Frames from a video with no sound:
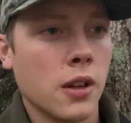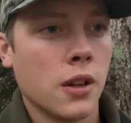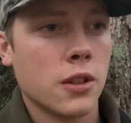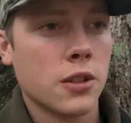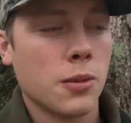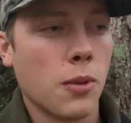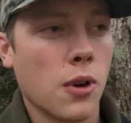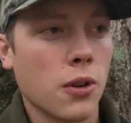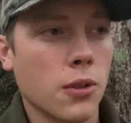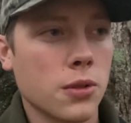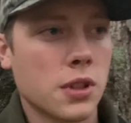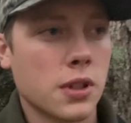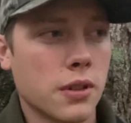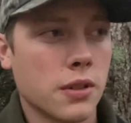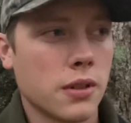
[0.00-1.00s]

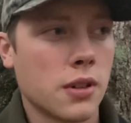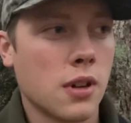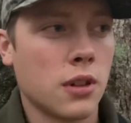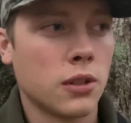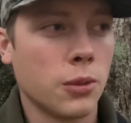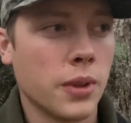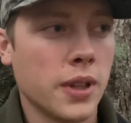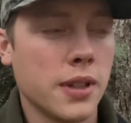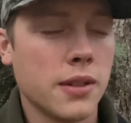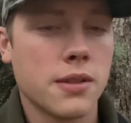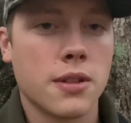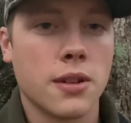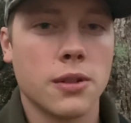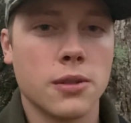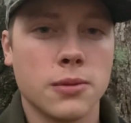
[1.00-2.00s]
Tomorrow's Halloween,
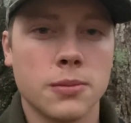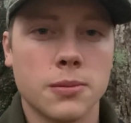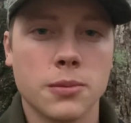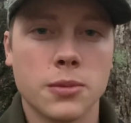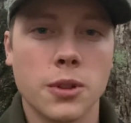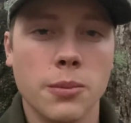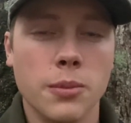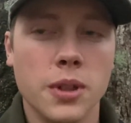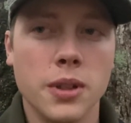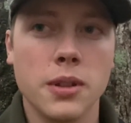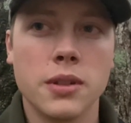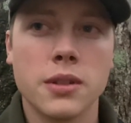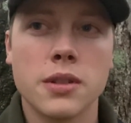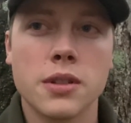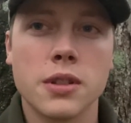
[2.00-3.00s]
so should be
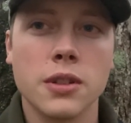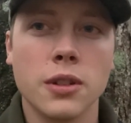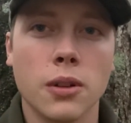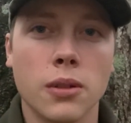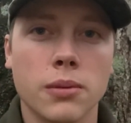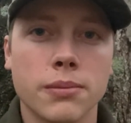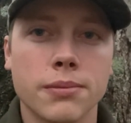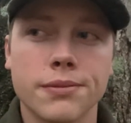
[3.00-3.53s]
still